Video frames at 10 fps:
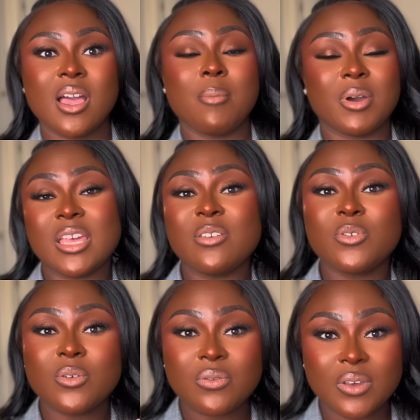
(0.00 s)
but if
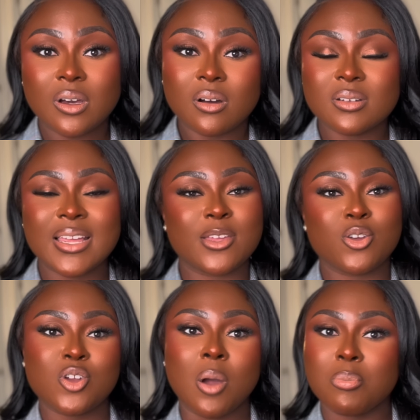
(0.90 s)
you feel that you're
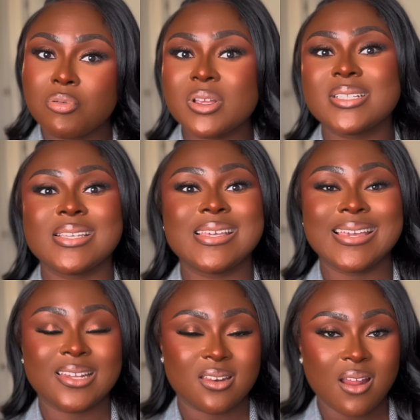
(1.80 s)
not pretty
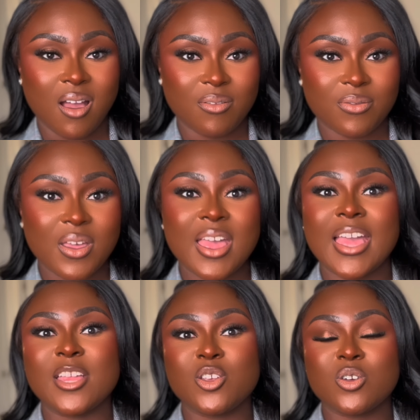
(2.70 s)
enough
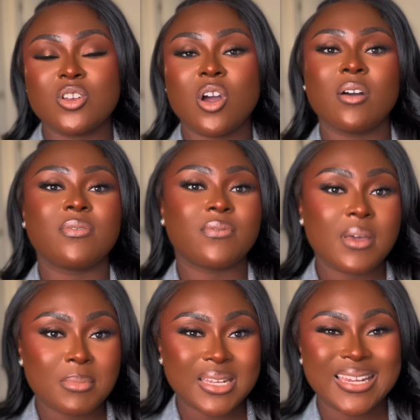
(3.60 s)
and you're not
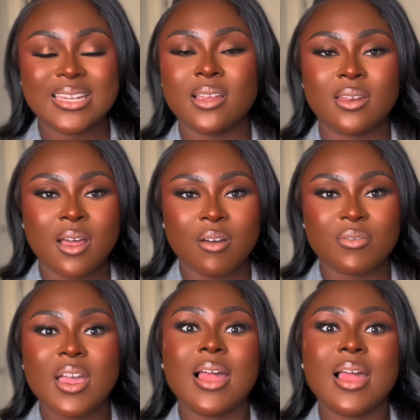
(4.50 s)
feminine enough,